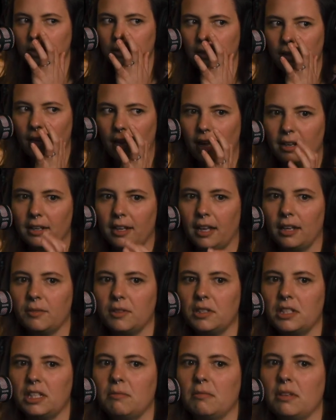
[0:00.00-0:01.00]
had kind of
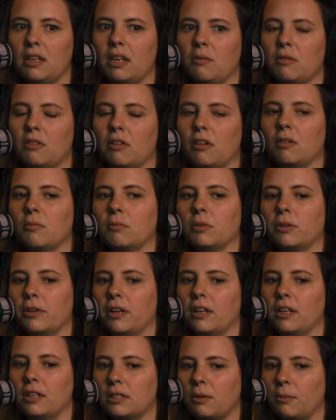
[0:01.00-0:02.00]
a team meeting with our
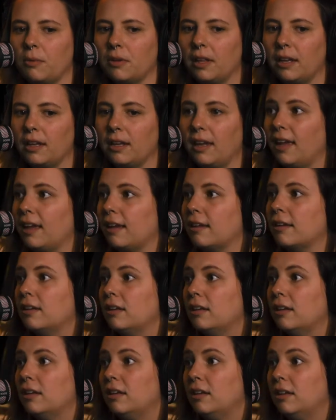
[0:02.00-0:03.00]
employees and we're like, hey,
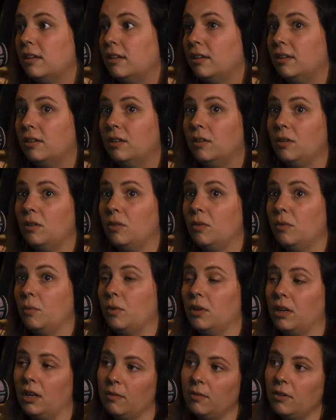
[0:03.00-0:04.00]

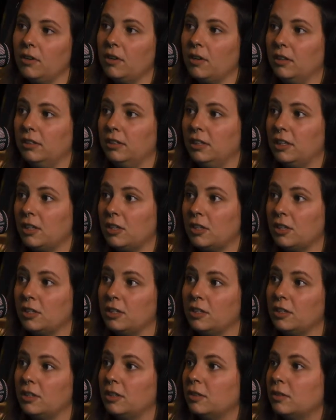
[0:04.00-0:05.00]
whatever y'all need to
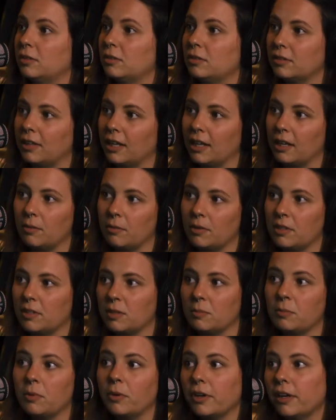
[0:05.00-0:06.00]
do, like we
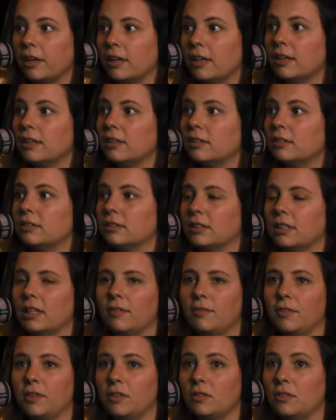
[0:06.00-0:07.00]
support you.
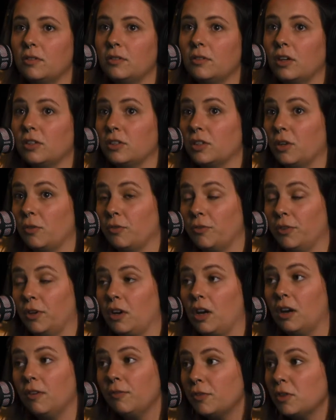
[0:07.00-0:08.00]
If you don't feel
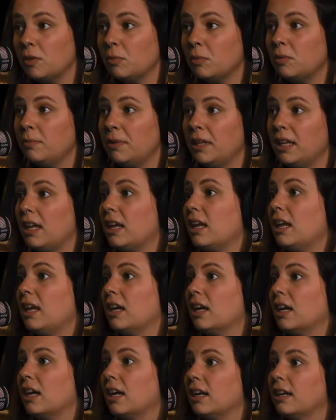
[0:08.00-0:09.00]
comfortable being
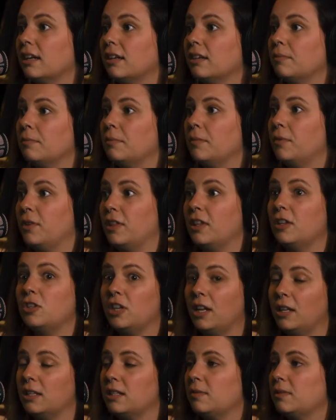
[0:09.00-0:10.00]
here with the
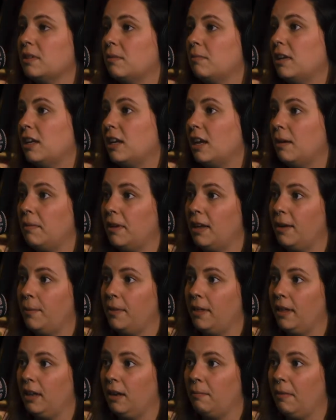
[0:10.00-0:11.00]
chance of somebody coming in
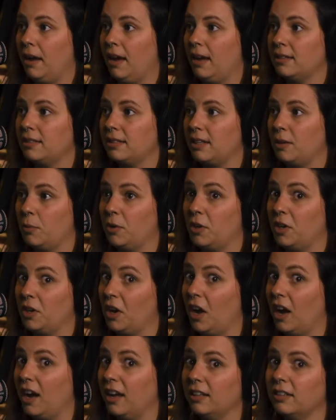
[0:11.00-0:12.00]
without a mask, and we're
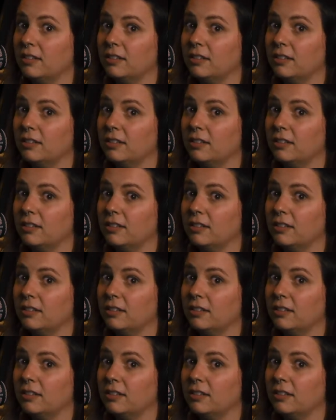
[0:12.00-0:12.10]
not,